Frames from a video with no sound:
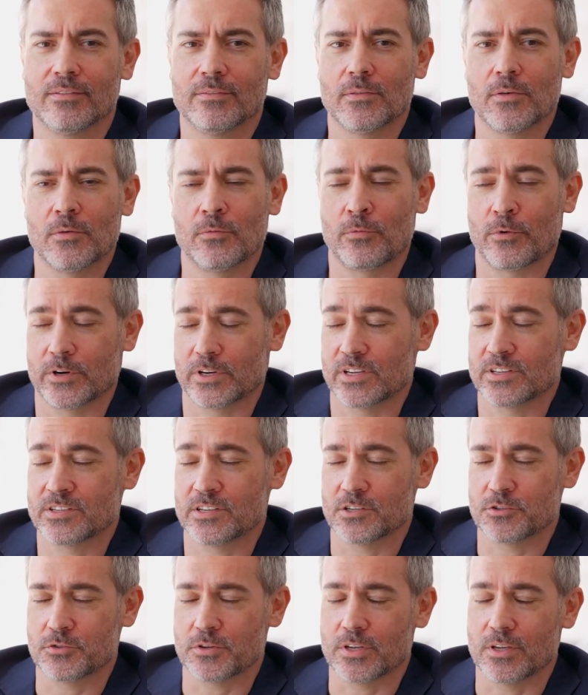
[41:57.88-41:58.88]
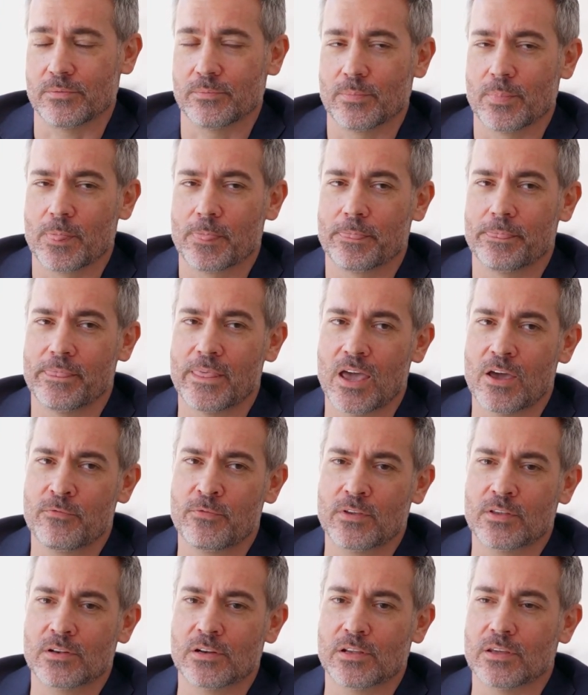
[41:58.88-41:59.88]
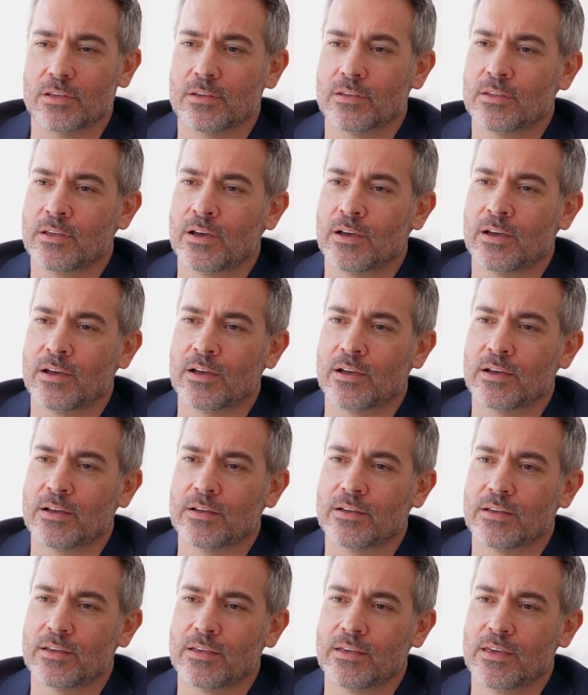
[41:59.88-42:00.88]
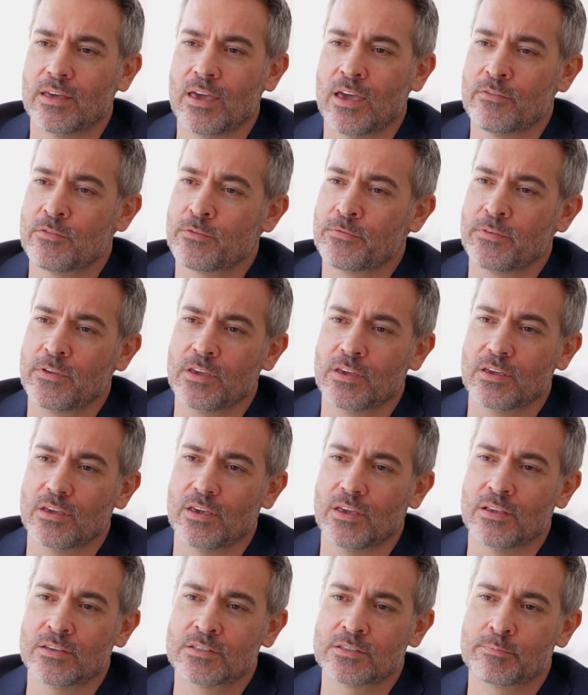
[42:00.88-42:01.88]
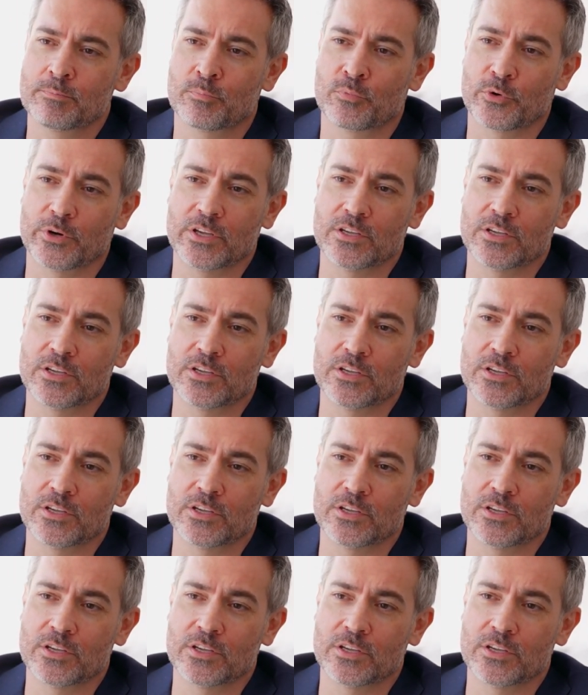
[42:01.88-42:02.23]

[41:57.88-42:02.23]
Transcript: for the surgery. Definitely, everything it's pretty